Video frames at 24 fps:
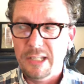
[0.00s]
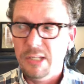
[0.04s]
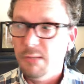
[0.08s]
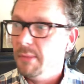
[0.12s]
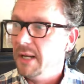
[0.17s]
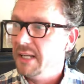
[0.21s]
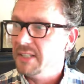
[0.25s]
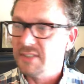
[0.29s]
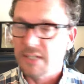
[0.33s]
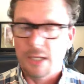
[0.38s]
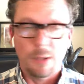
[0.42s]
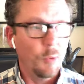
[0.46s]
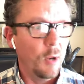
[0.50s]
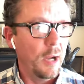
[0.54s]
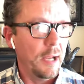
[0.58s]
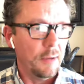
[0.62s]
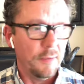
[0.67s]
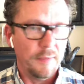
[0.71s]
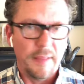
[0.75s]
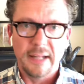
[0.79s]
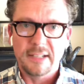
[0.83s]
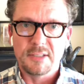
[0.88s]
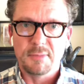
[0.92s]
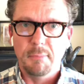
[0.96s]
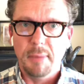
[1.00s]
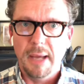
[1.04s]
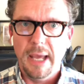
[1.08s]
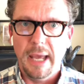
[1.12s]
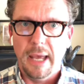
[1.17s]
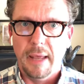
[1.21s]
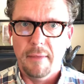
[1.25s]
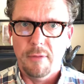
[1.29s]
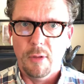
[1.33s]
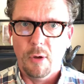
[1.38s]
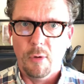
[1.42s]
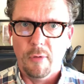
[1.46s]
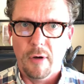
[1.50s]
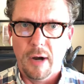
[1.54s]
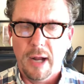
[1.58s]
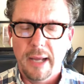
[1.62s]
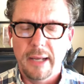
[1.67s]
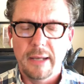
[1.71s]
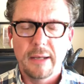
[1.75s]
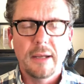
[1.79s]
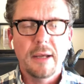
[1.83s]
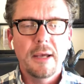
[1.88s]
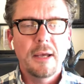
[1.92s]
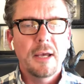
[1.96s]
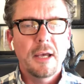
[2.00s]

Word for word: You may say, wait, that's bad though, right?